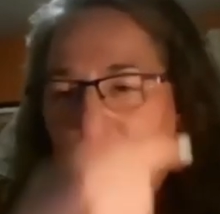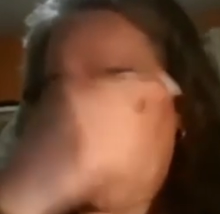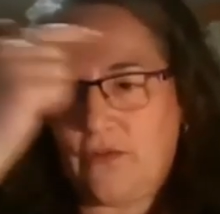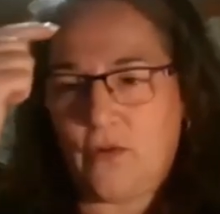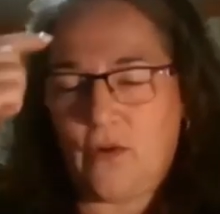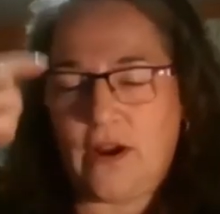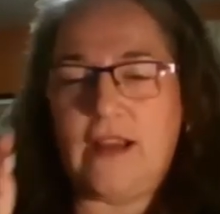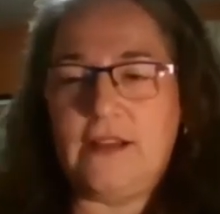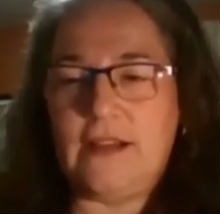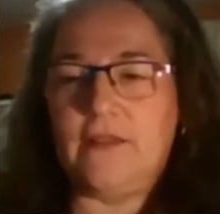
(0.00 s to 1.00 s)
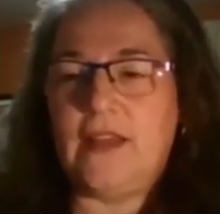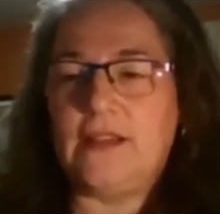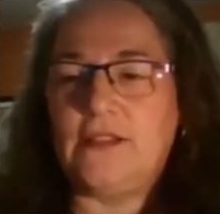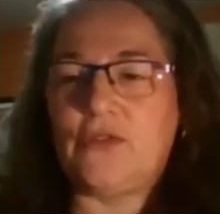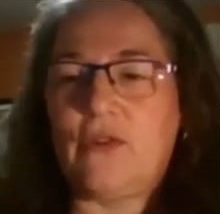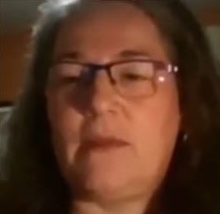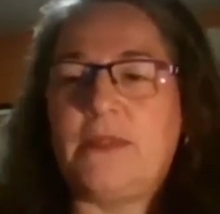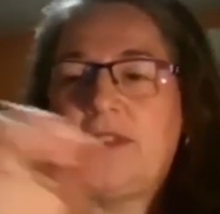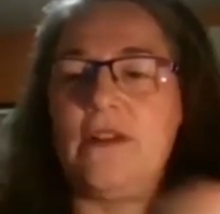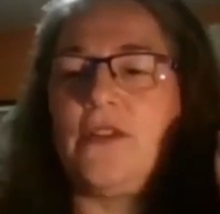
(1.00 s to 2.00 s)
around their forehead, and then
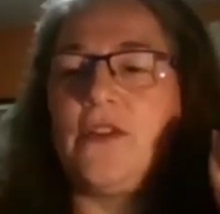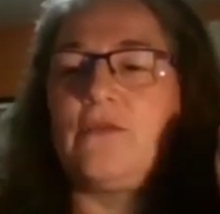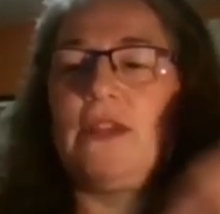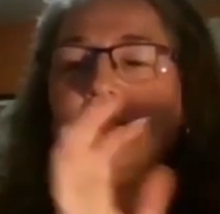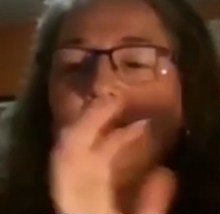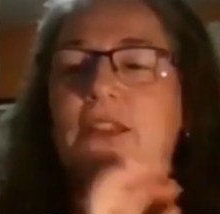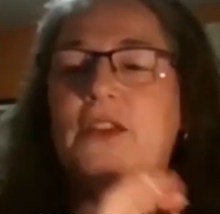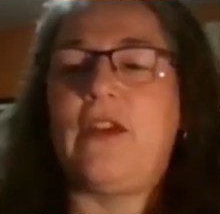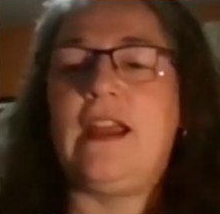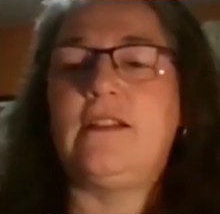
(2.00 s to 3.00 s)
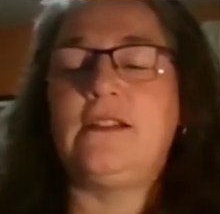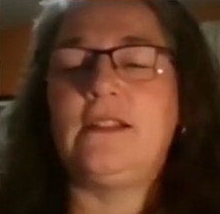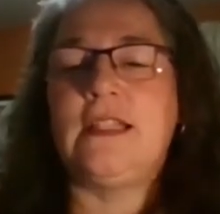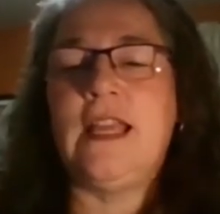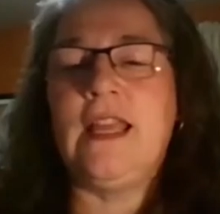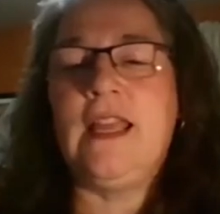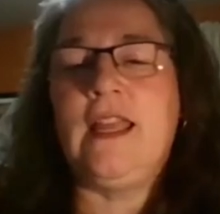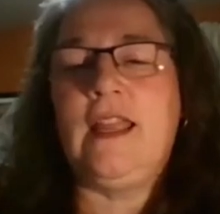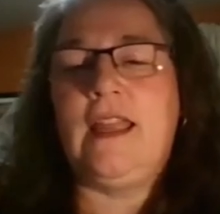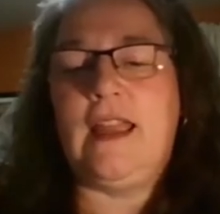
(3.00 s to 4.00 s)
straps on their wrists and their ankles.
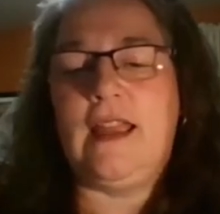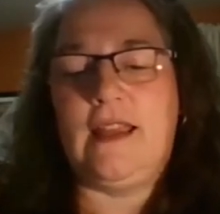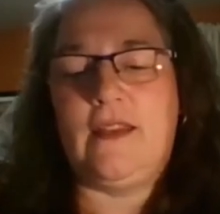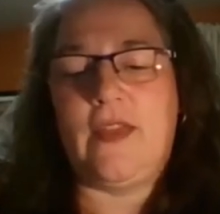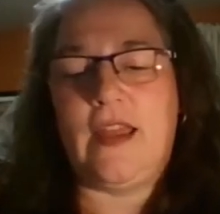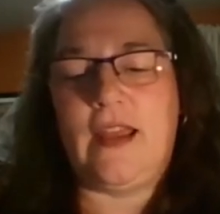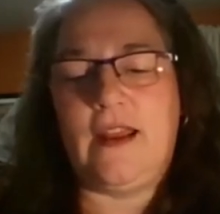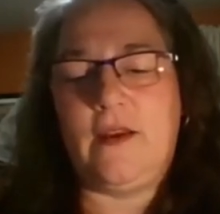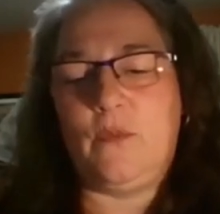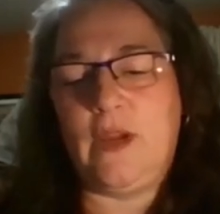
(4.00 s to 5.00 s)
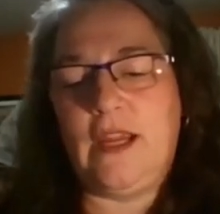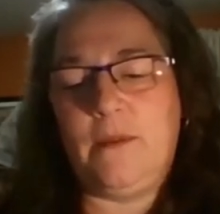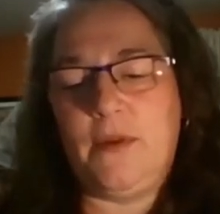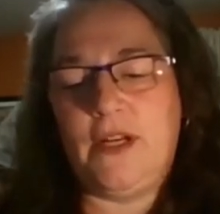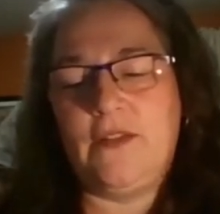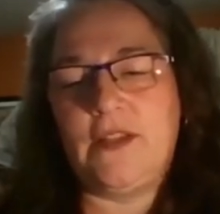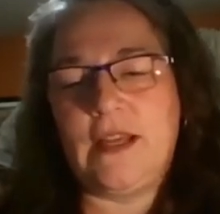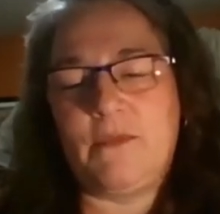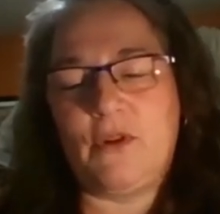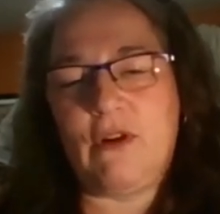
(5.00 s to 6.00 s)
And then we put in the
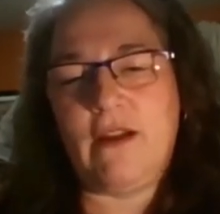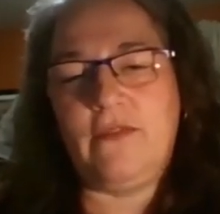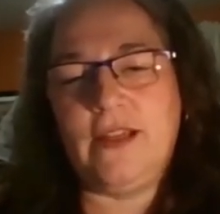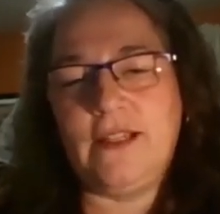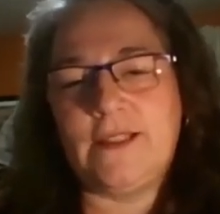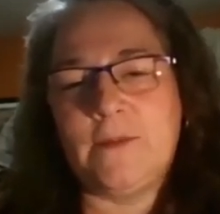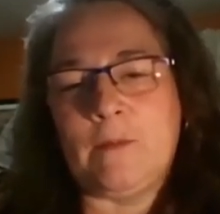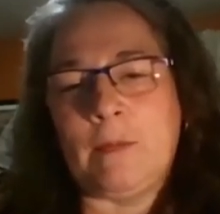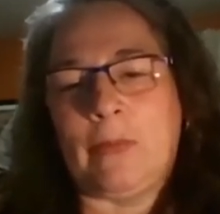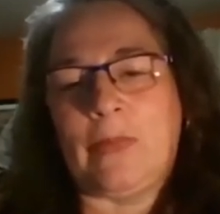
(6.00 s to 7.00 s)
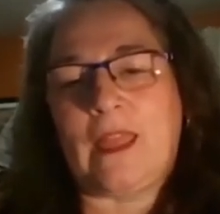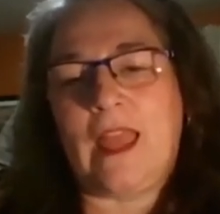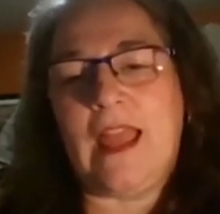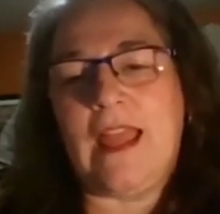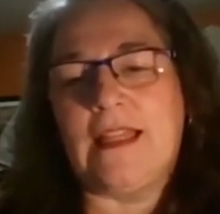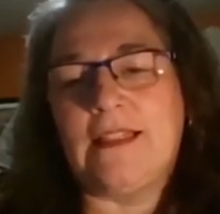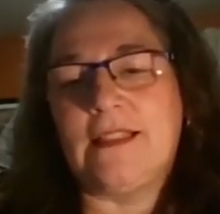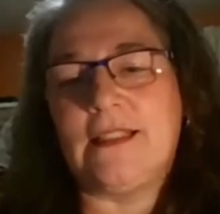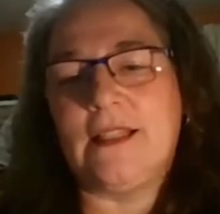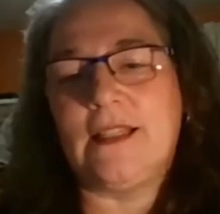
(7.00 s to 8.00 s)
demographics, and
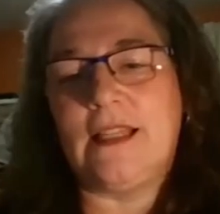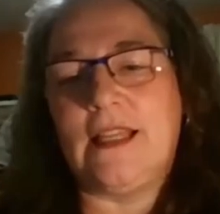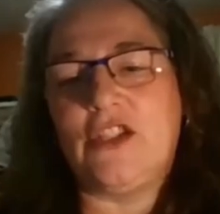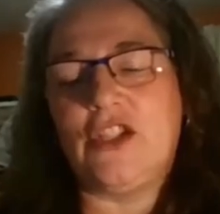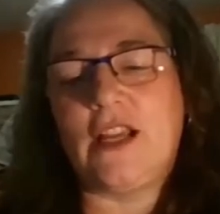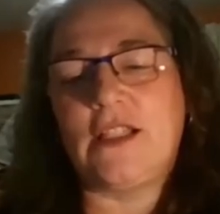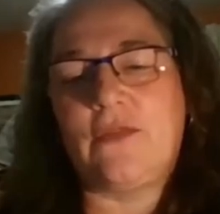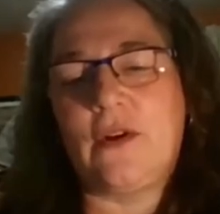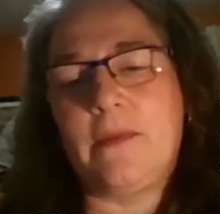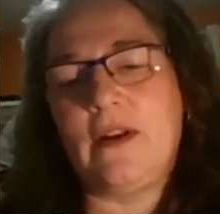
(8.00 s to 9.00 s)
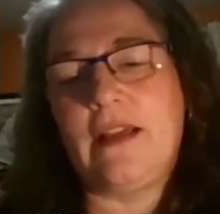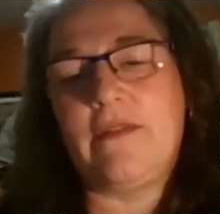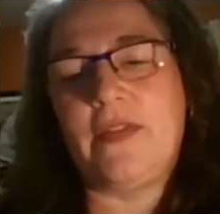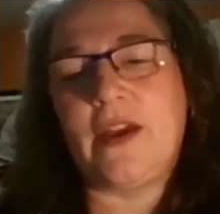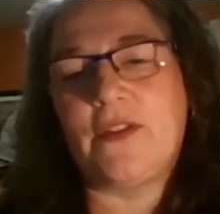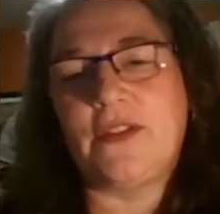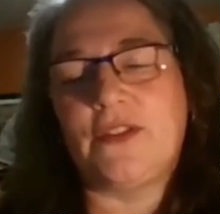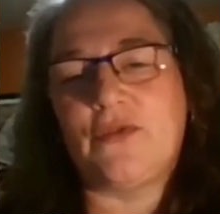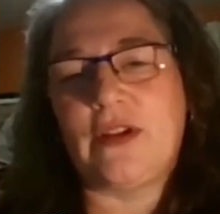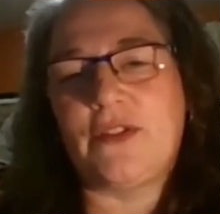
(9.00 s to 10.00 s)
it checks for about 11,000
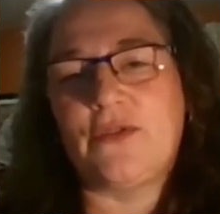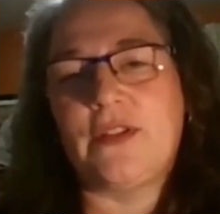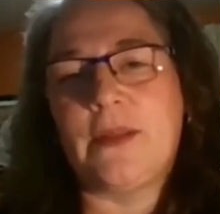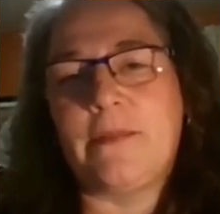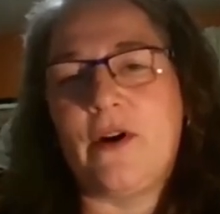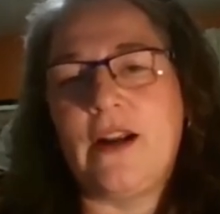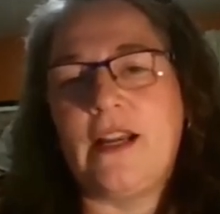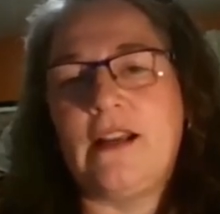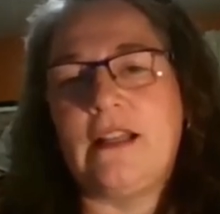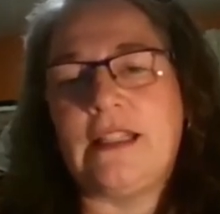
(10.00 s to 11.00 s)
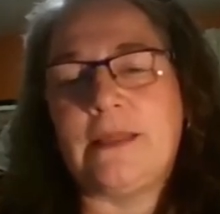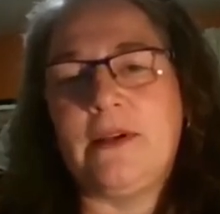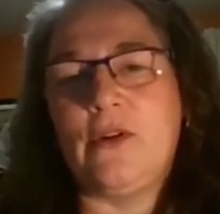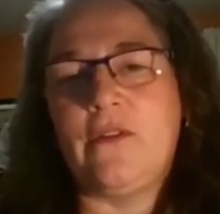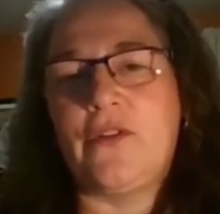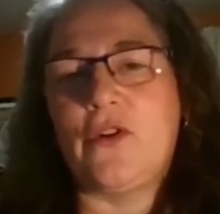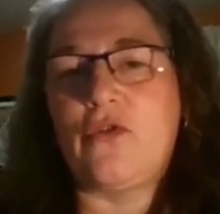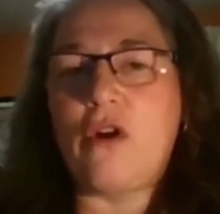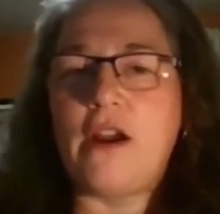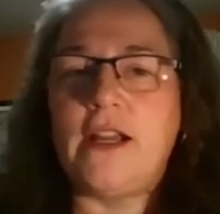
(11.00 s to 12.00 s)
stressors in the body, and it lets me know if they're
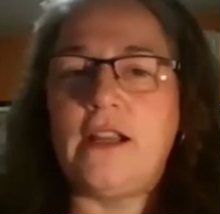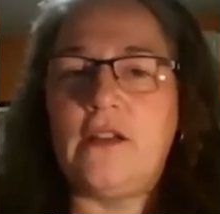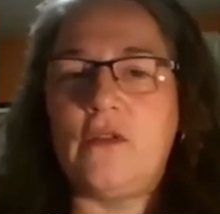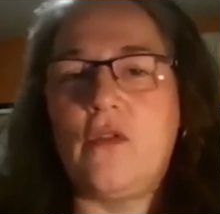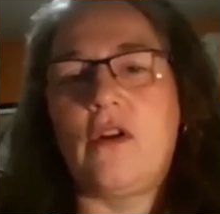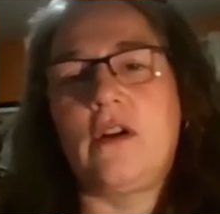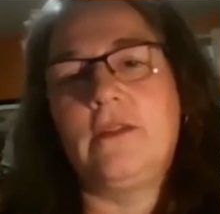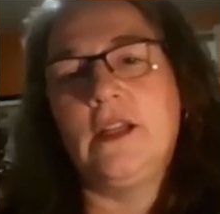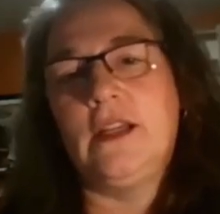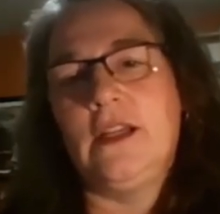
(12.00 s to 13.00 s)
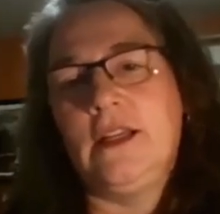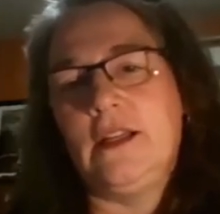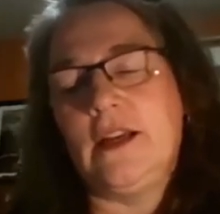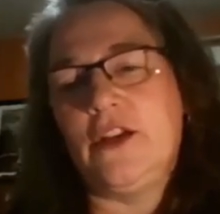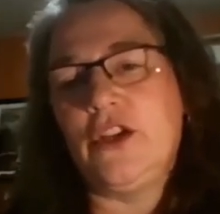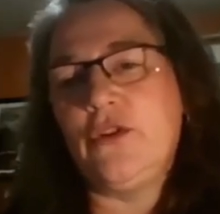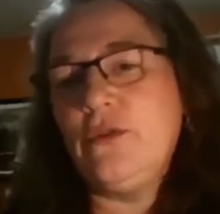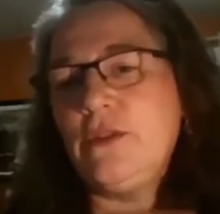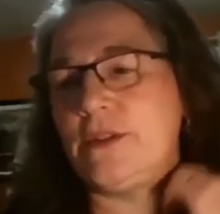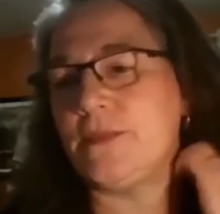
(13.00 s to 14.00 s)
chronic or
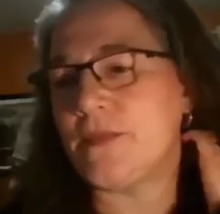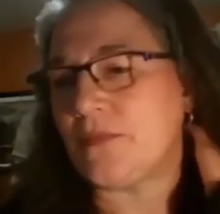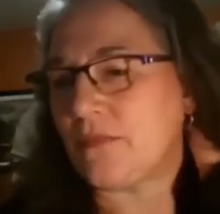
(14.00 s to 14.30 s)
acute,